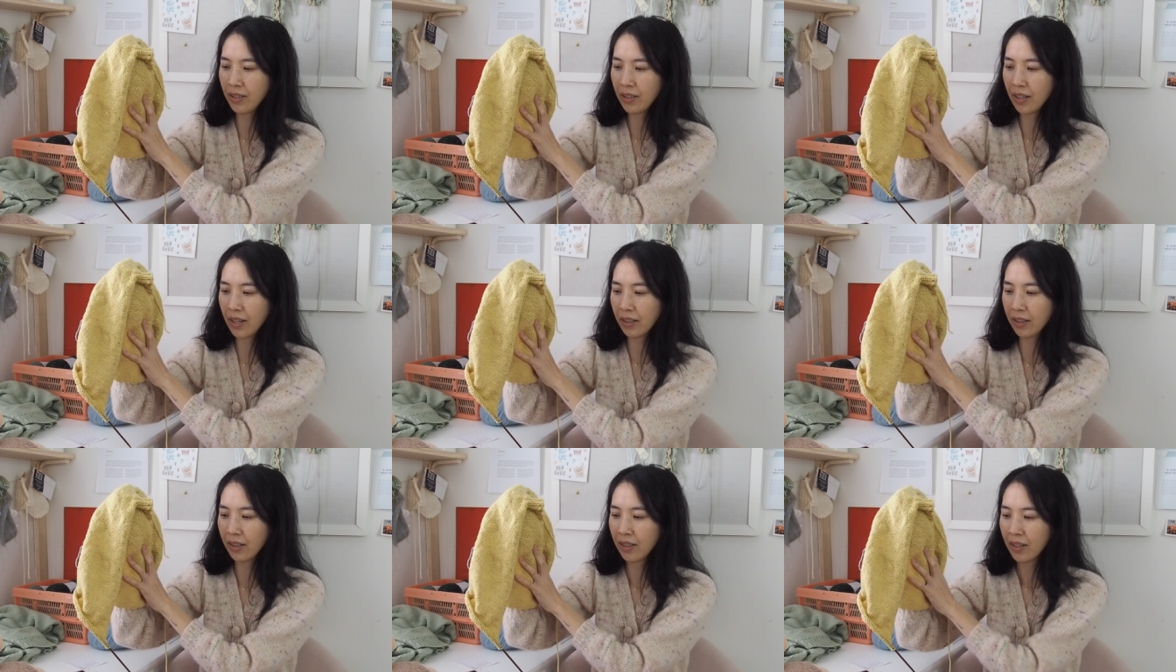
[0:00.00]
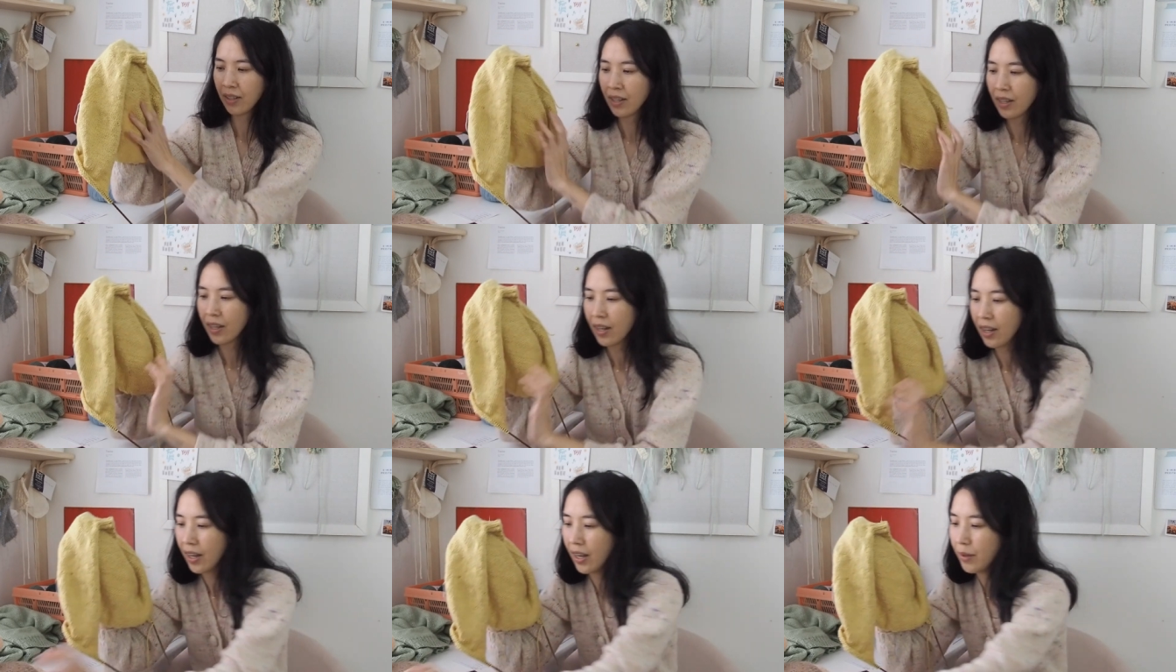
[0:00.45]
Like
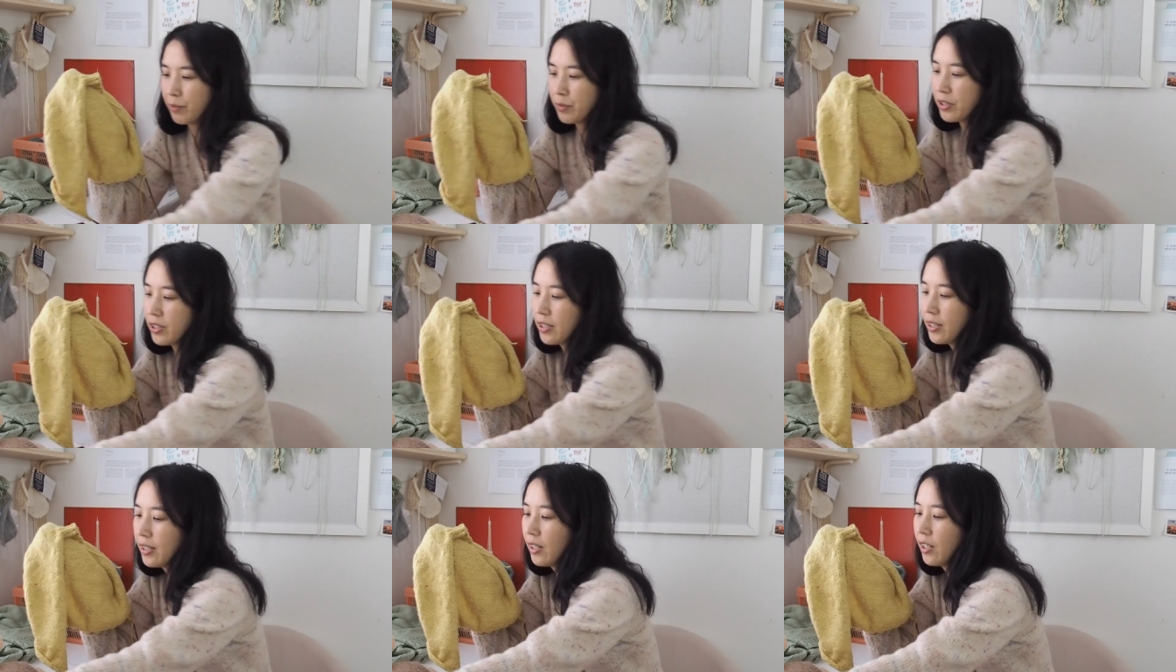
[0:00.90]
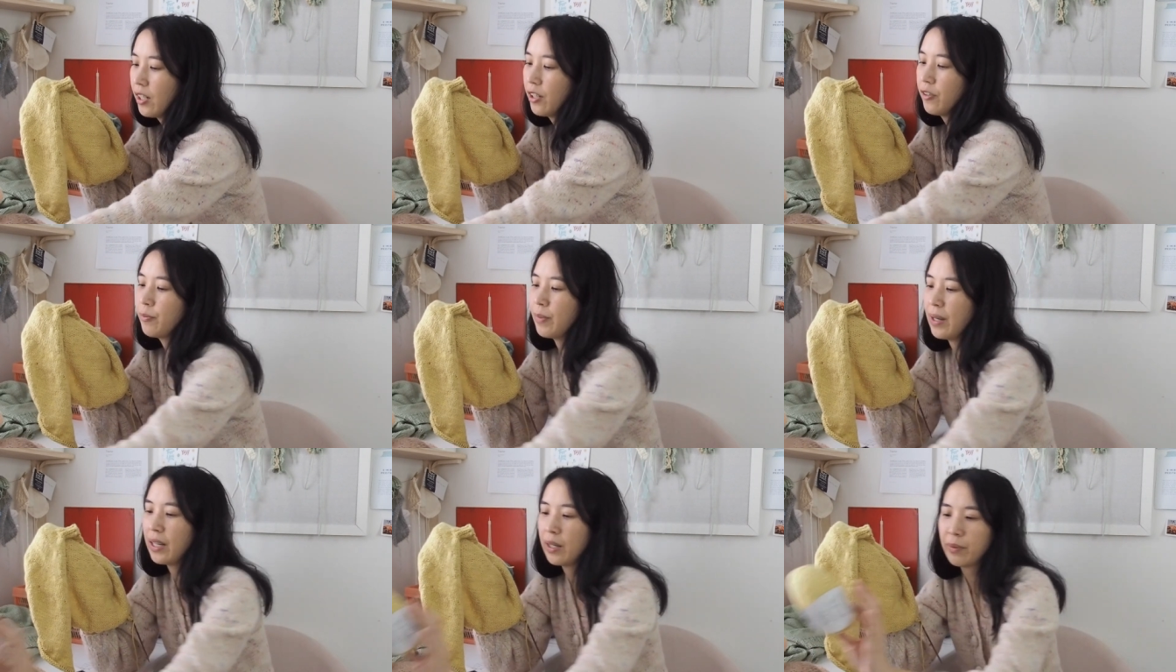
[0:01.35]
I'm just thinking
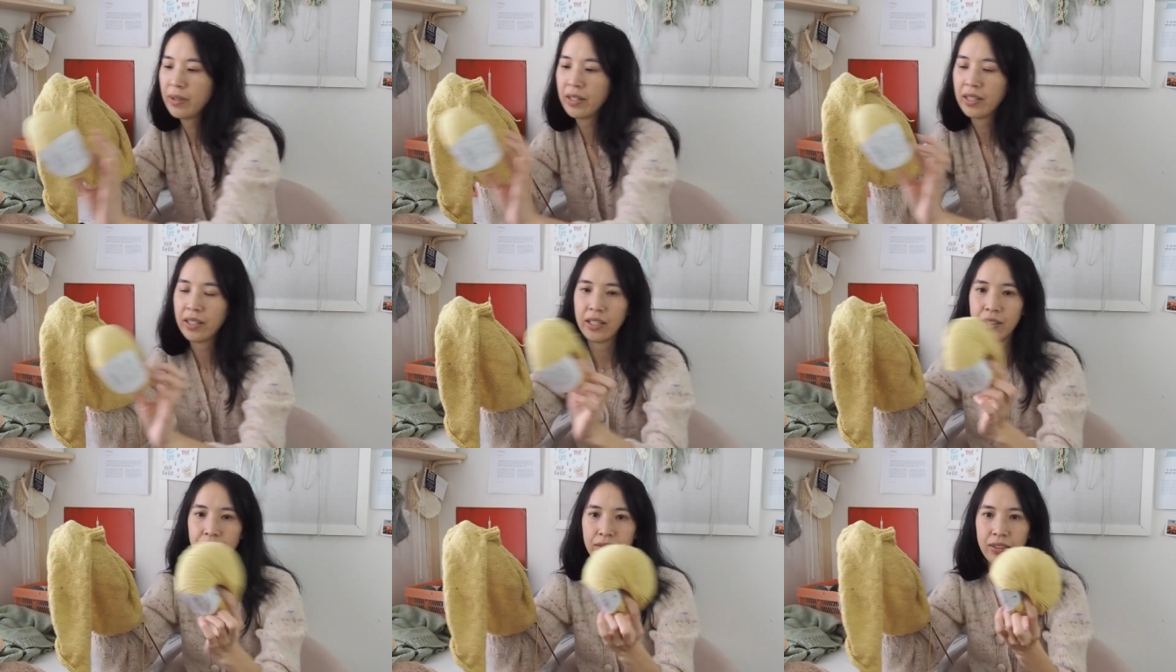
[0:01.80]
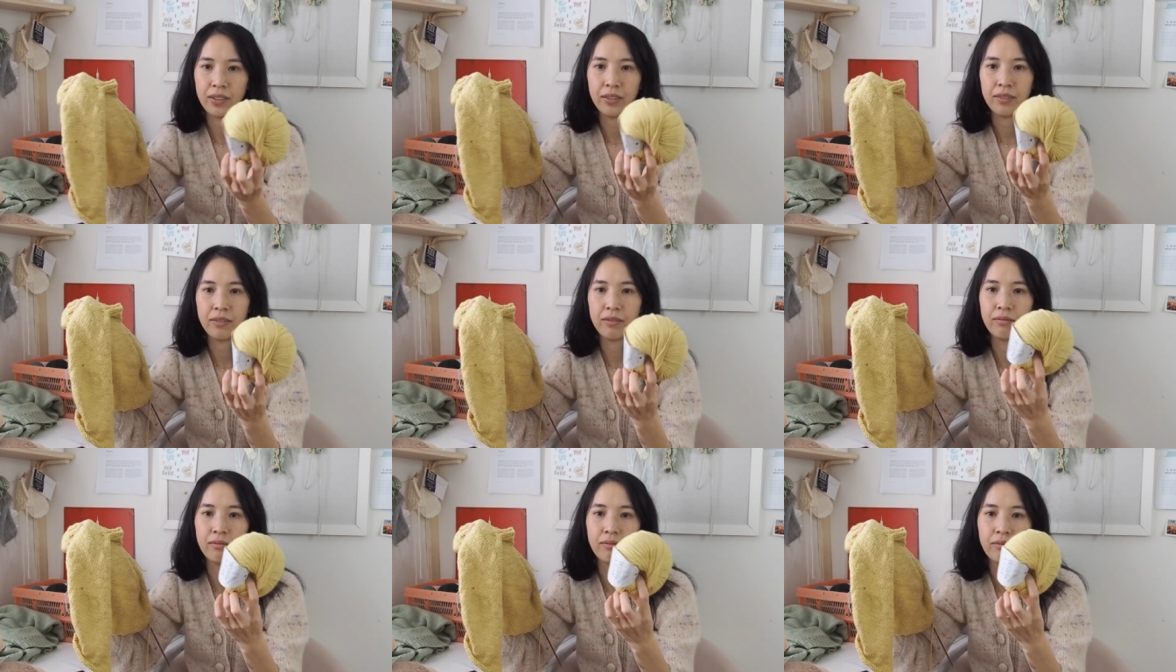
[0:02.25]
of maybe
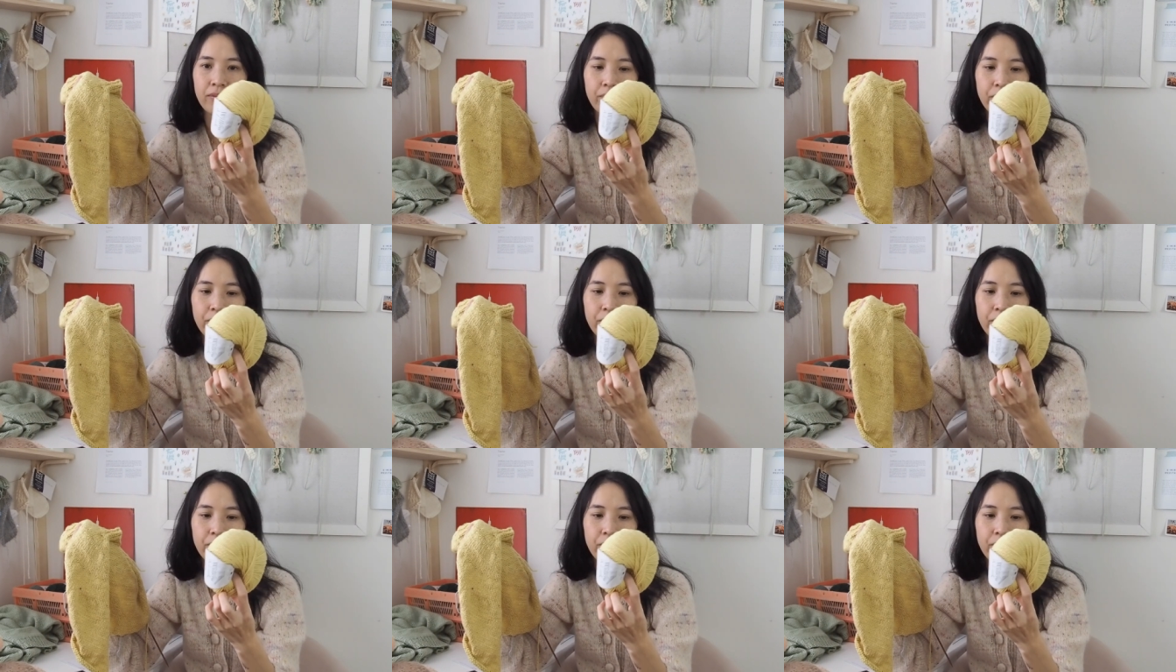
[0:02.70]
even